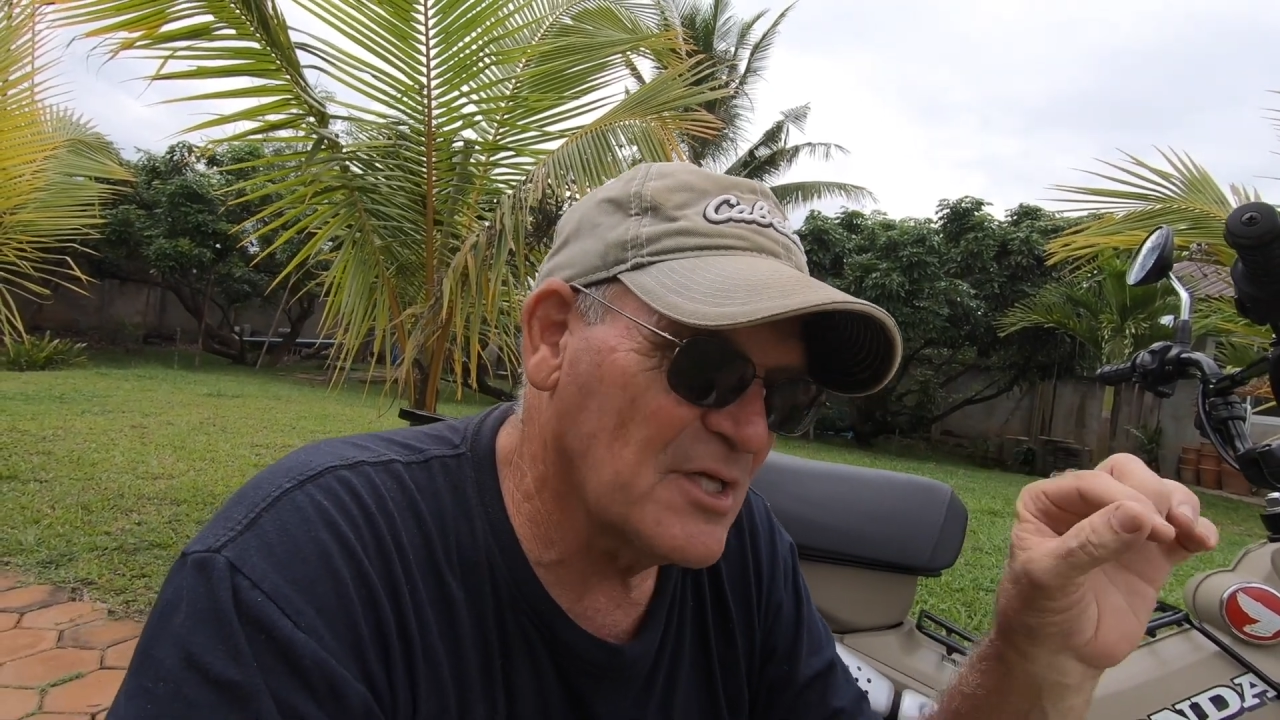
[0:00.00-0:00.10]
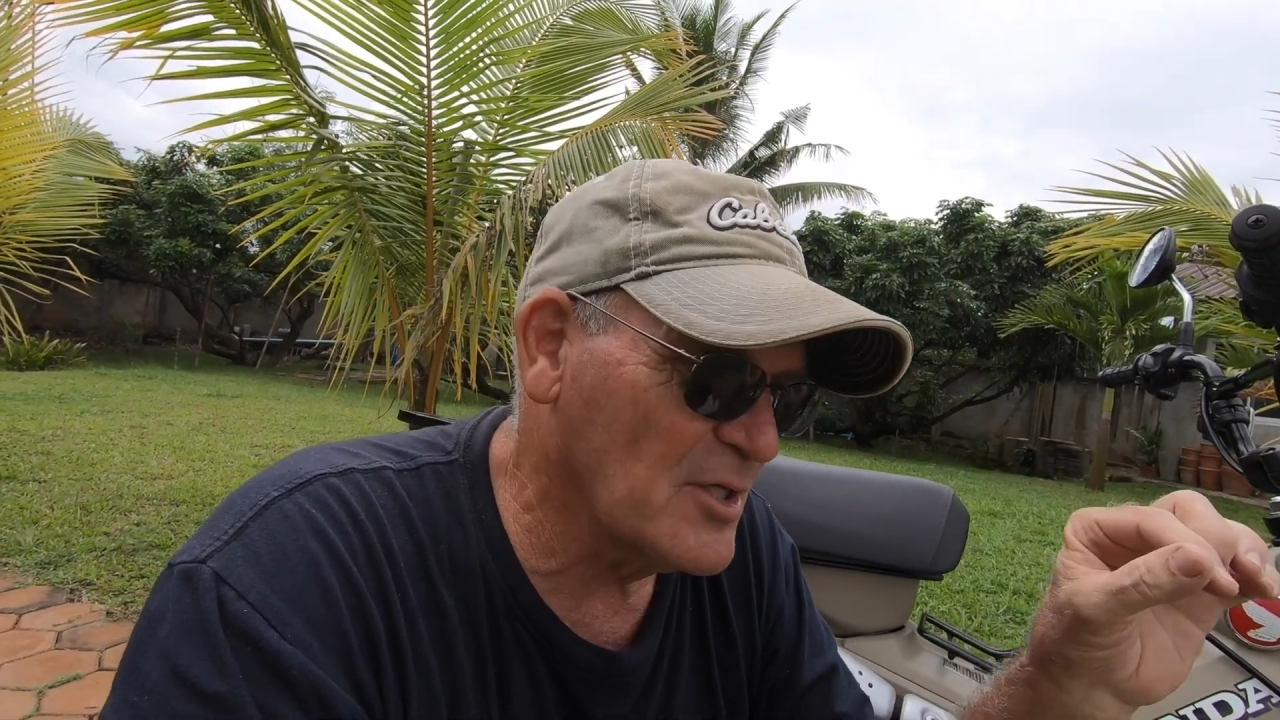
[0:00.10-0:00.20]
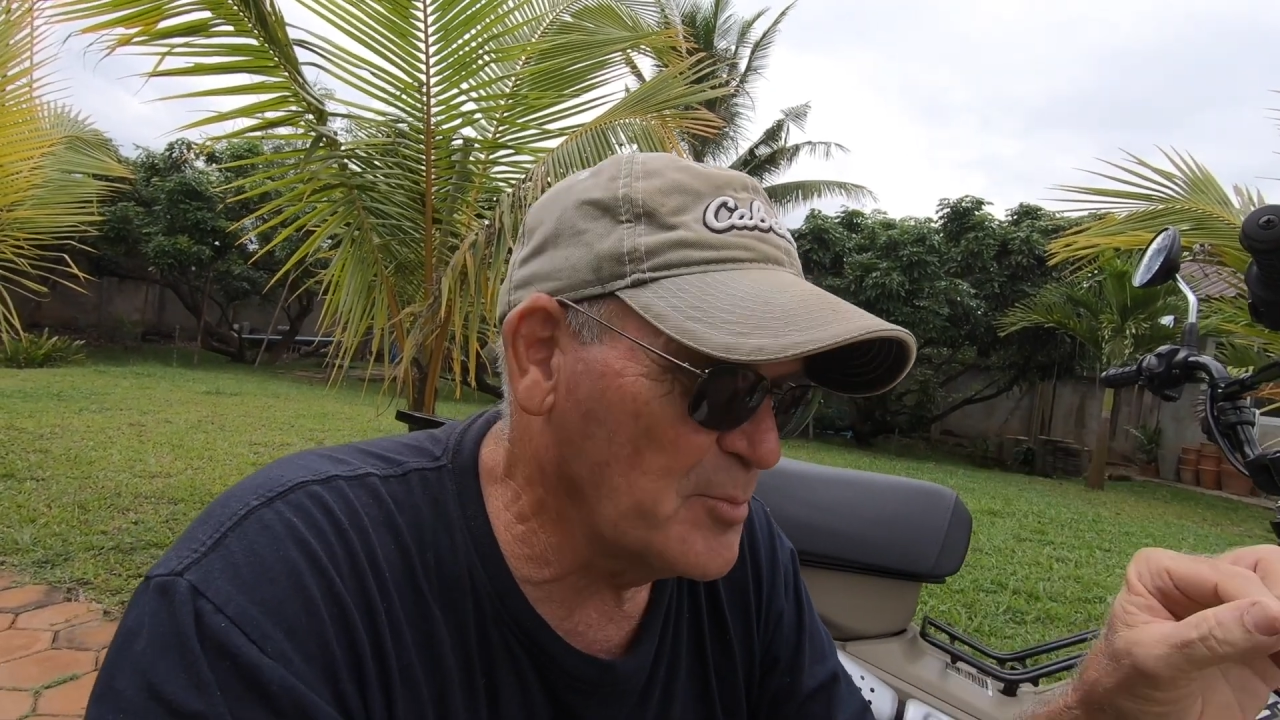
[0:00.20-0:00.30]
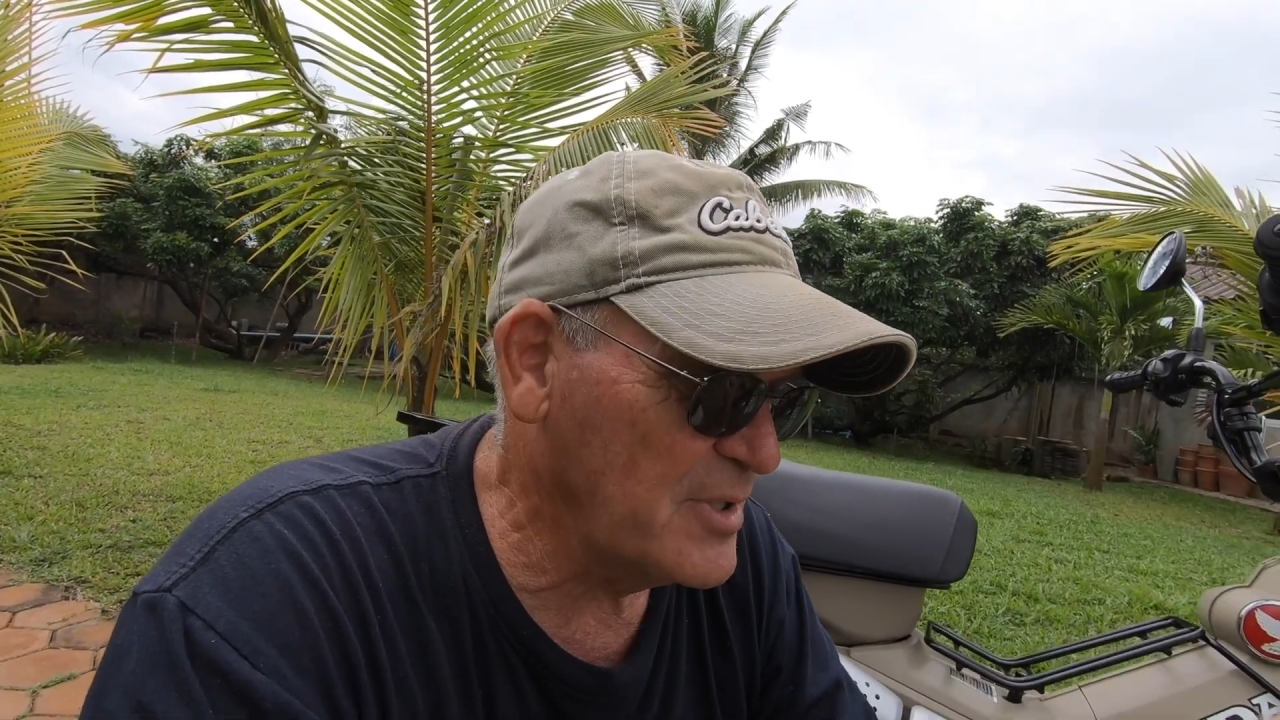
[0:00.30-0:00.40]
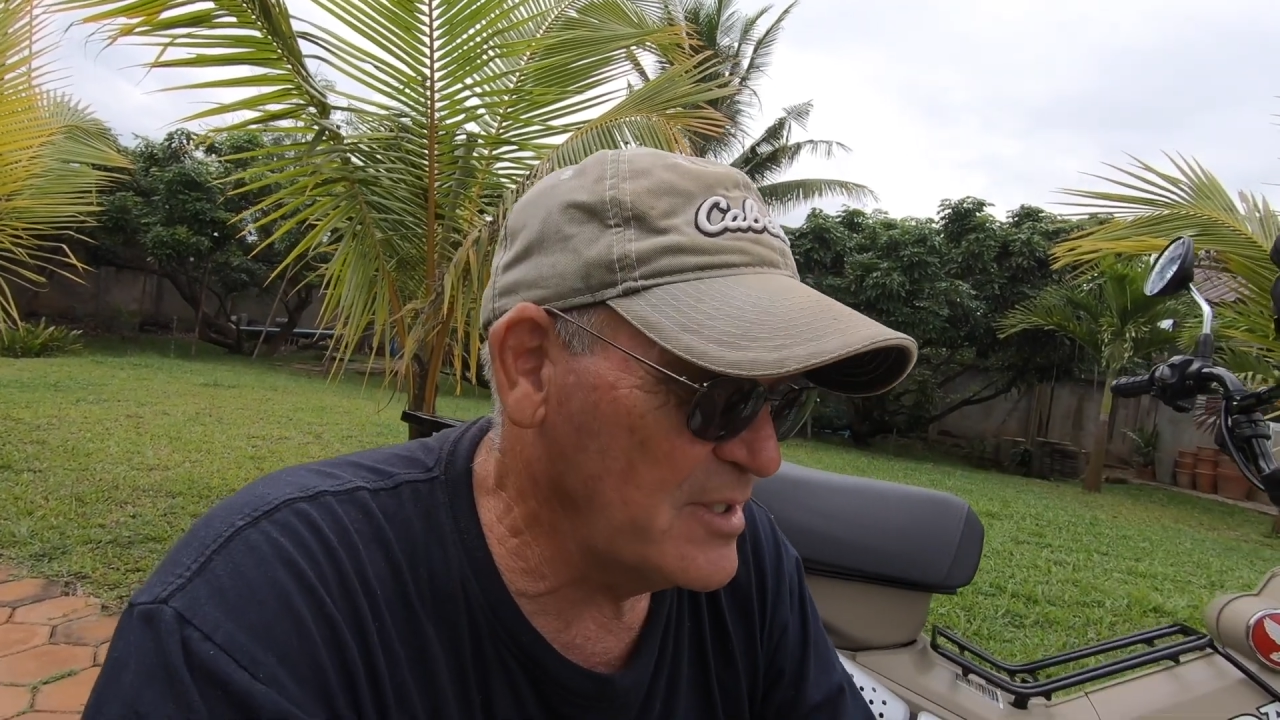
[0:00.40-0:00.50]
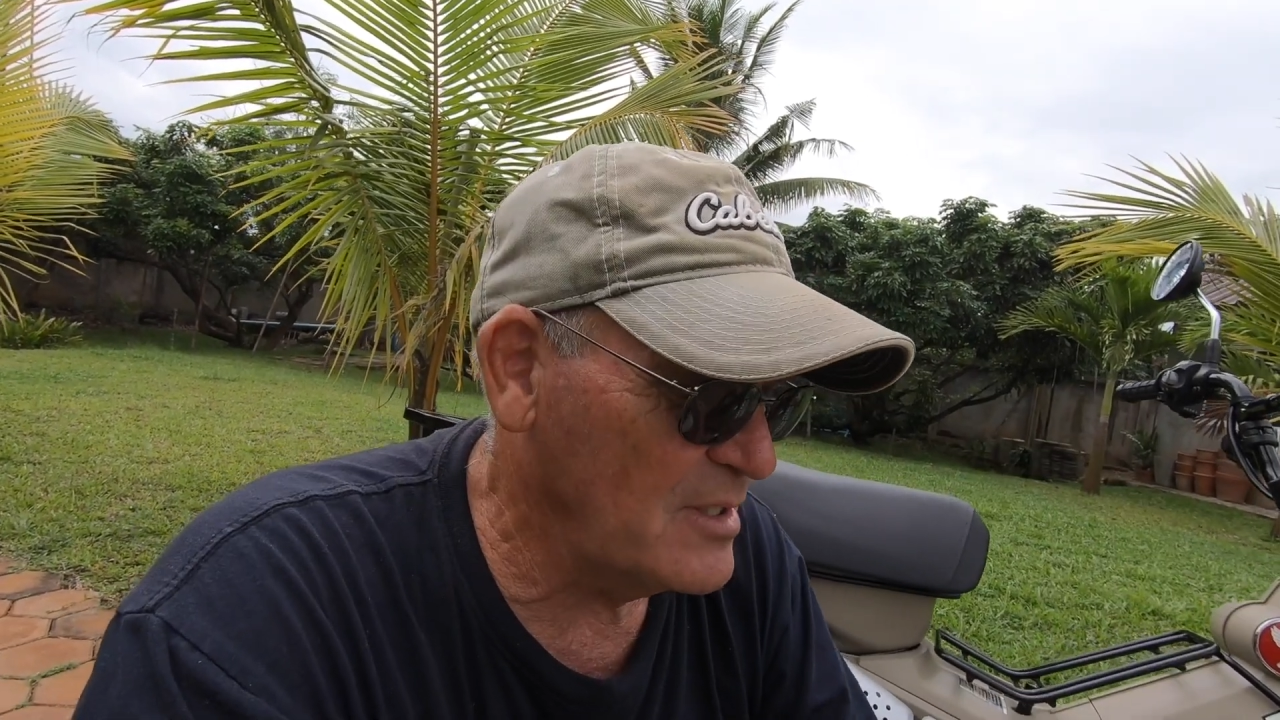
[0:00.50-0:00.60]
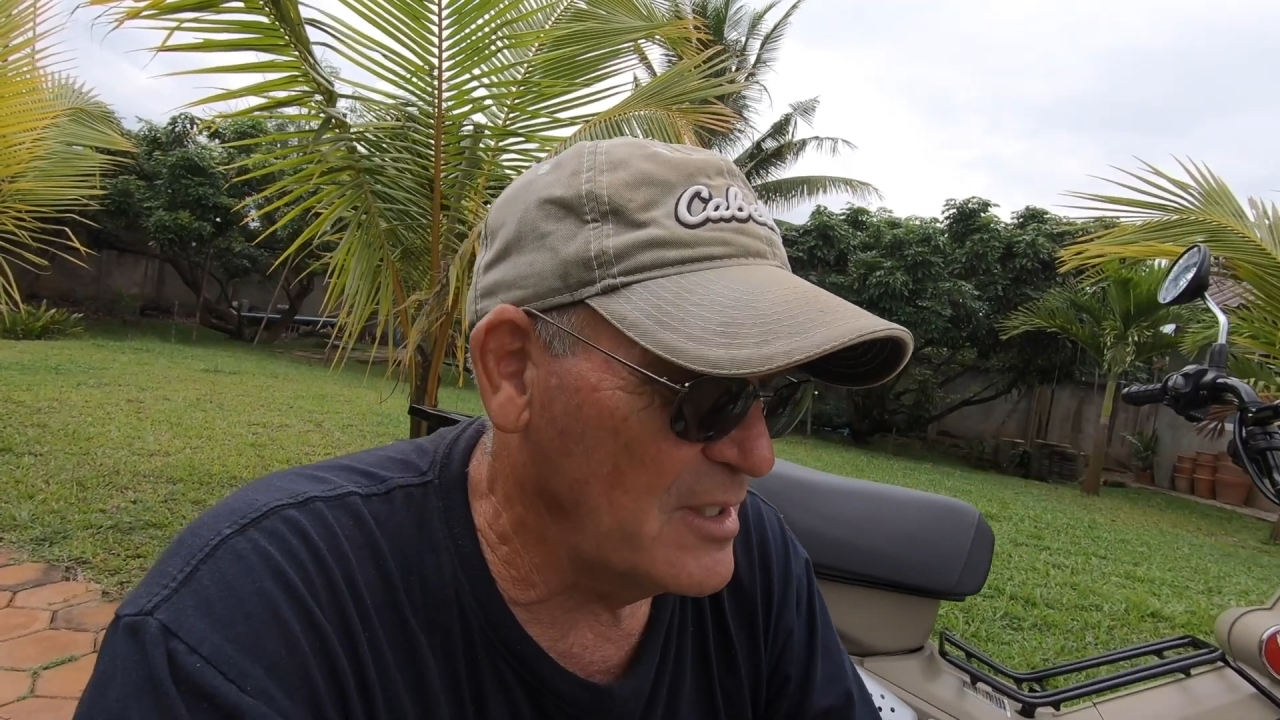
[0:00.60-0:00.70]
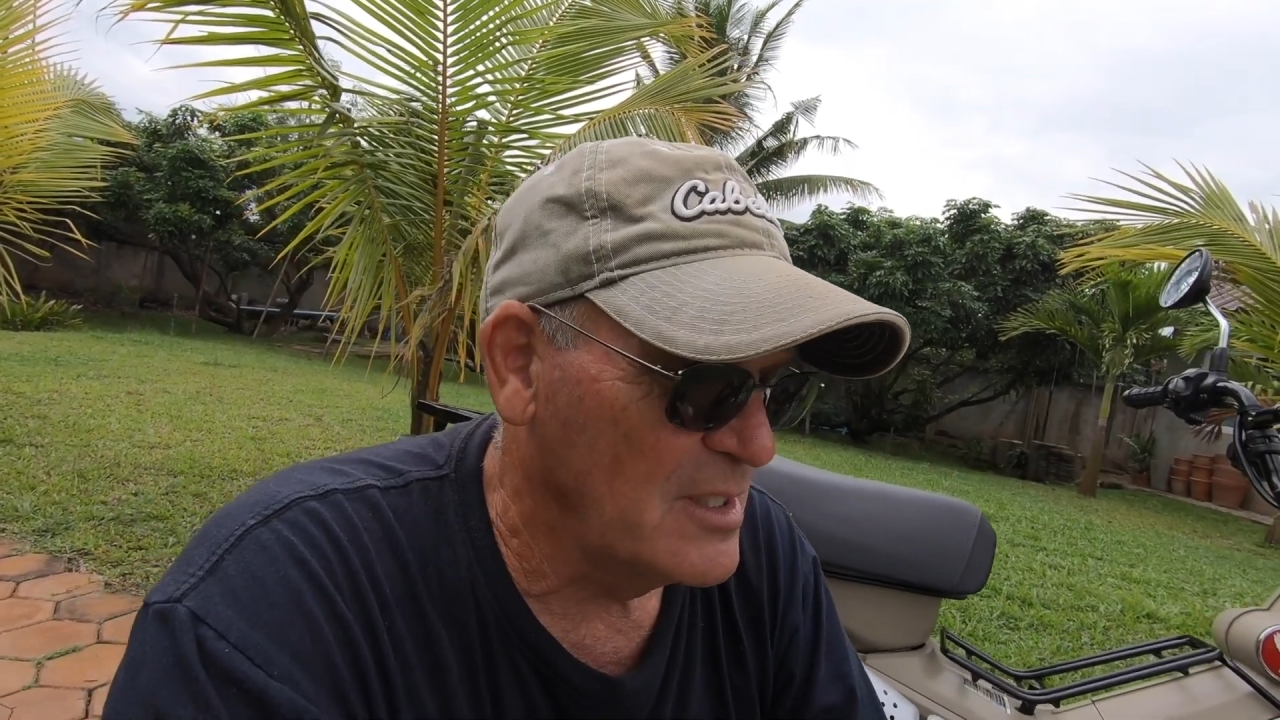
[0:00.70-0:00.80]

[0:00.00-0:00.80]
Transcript: little bit,